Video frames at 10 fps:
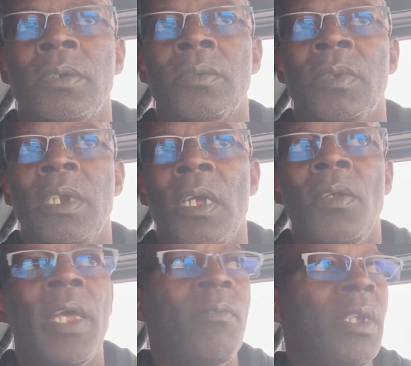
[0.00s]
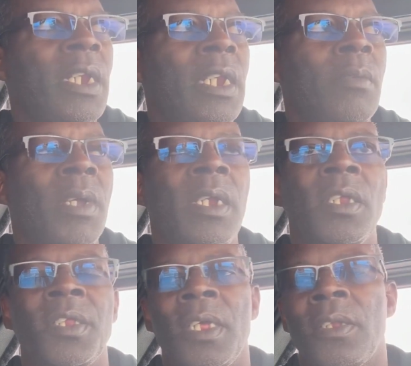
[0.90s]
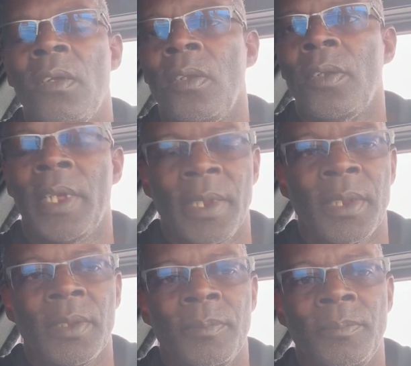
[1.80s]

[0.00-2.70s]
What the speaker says: we know that we need to be in a 6 hole or less.